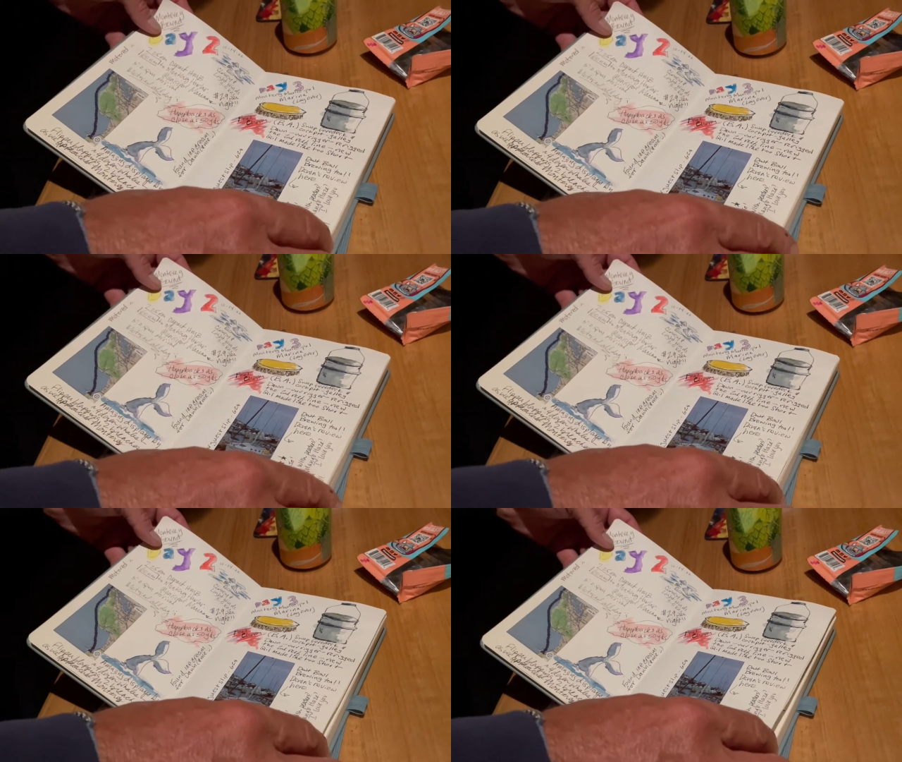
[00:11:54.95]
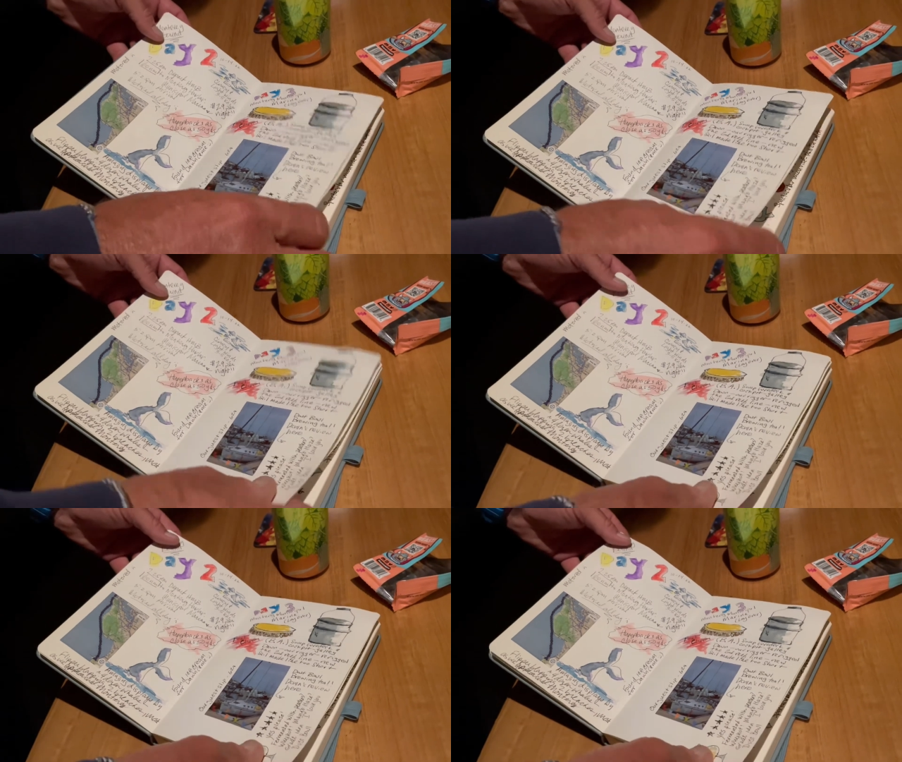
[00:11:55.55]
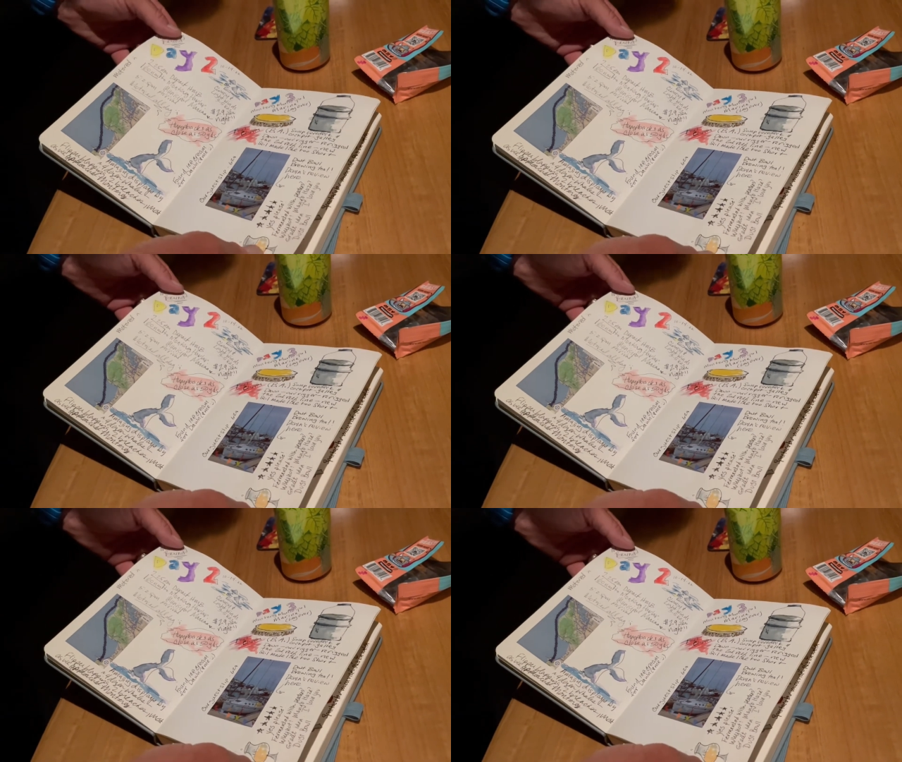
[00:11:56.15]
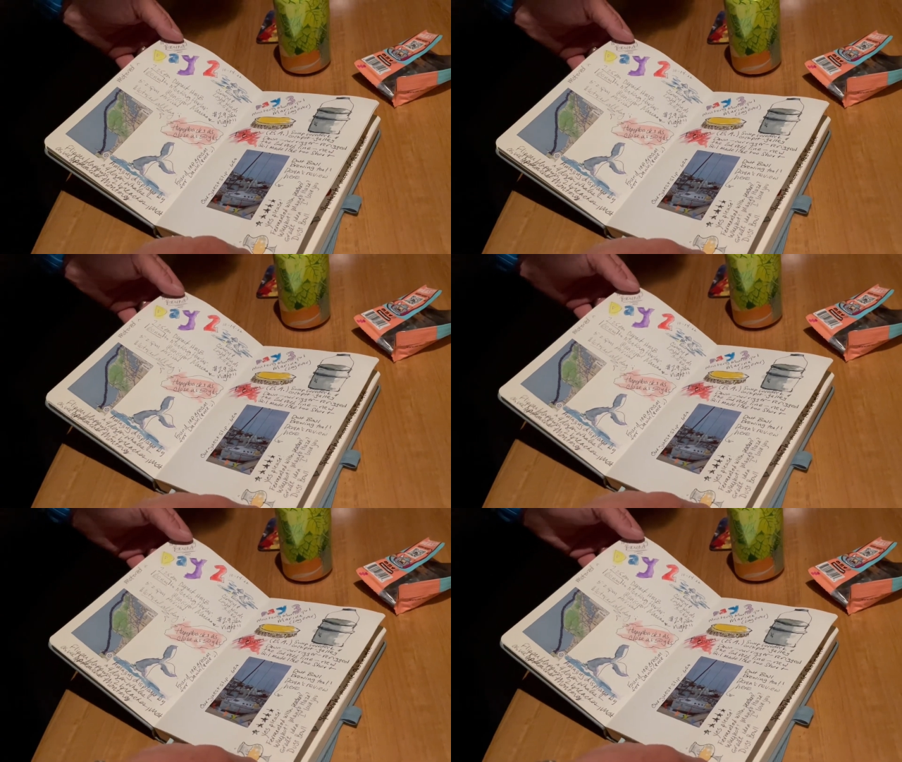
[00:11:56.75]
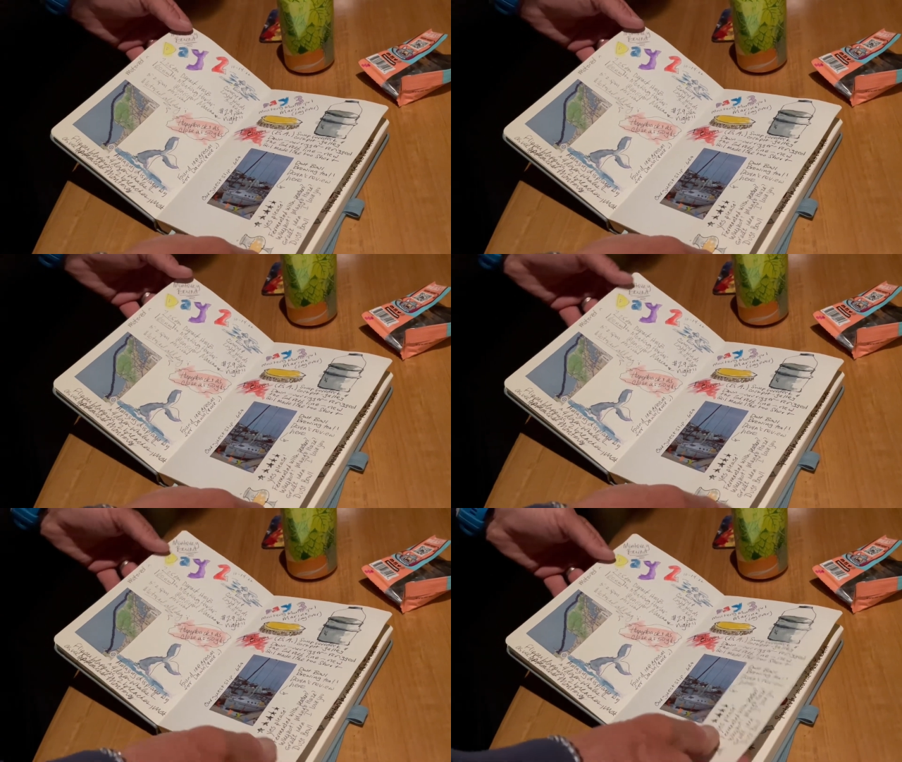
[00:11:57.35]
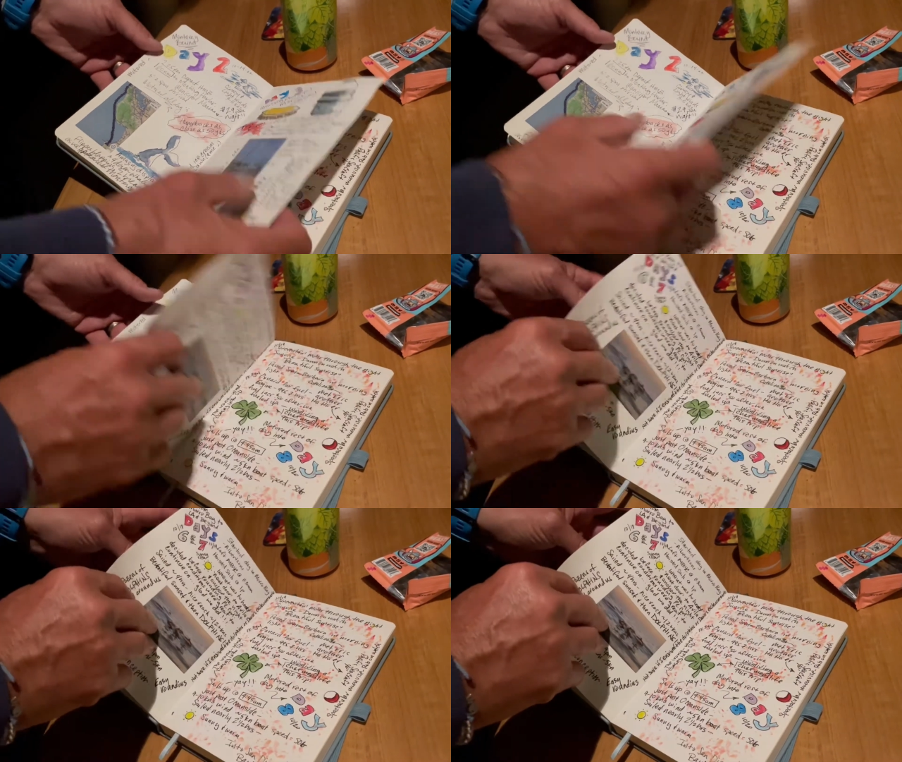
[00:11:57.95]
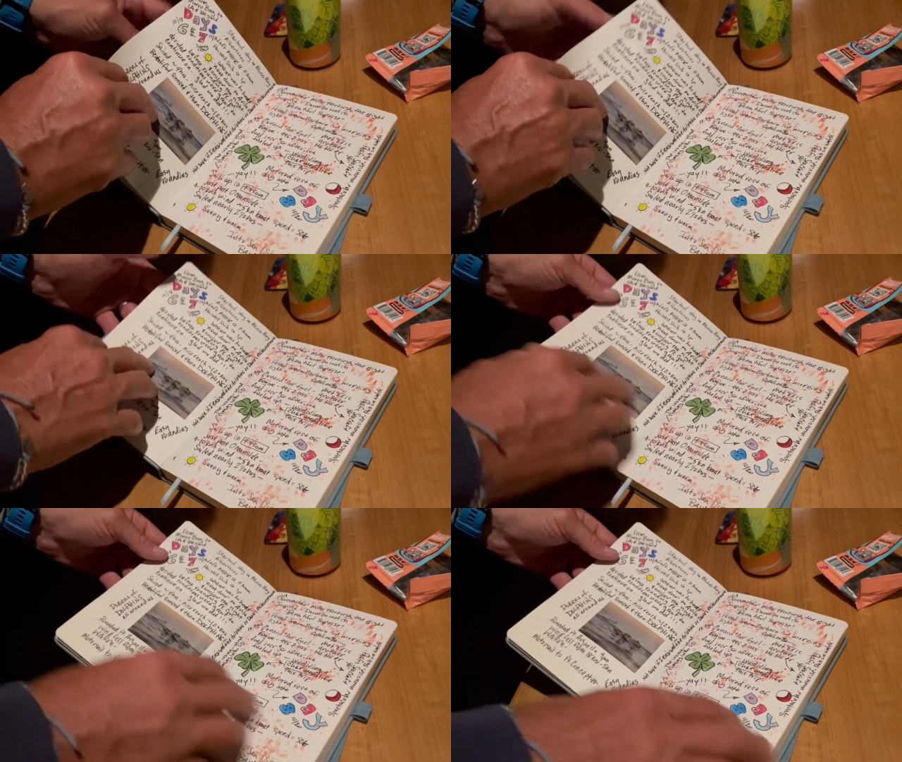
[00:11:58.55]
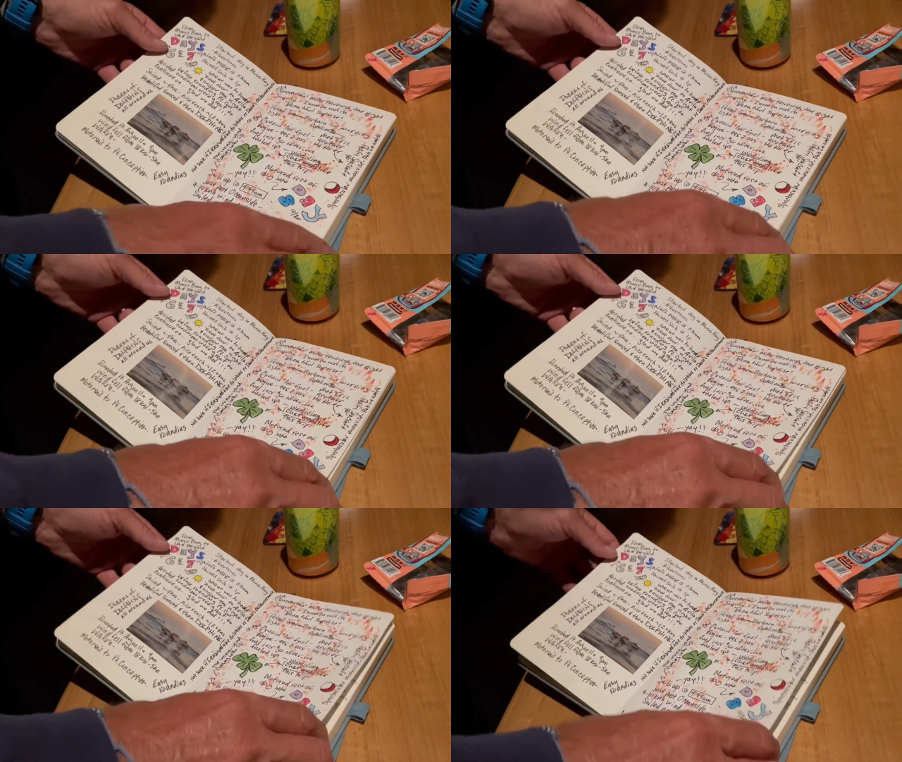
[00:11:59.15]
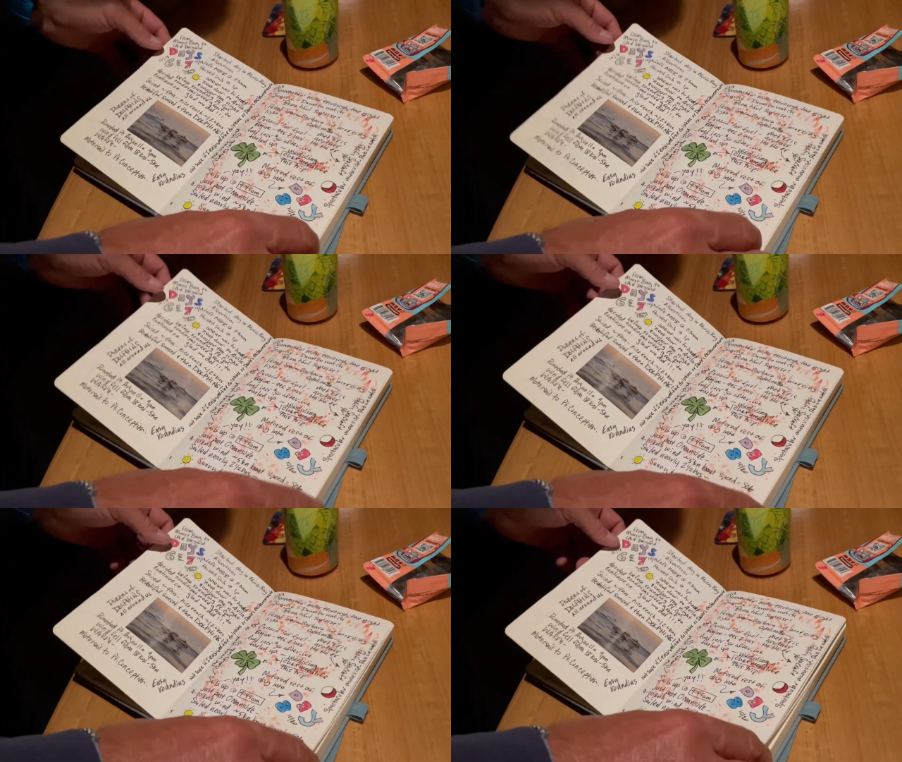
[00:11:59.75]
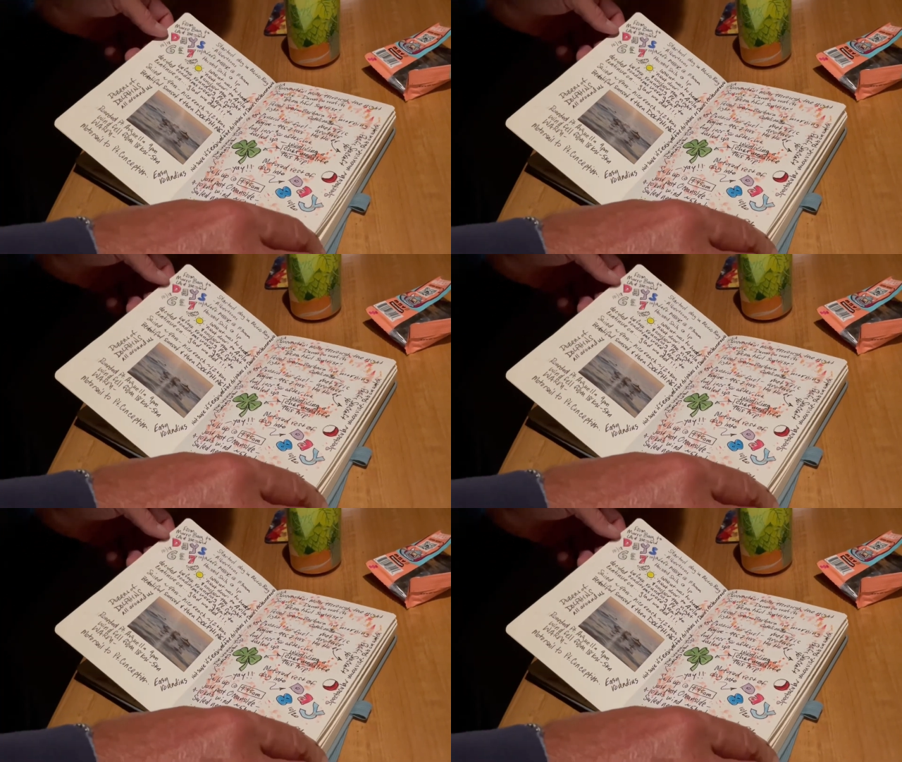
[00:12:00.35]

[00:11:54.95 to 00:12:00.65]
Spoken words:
No face is visible, so there are no lips to read.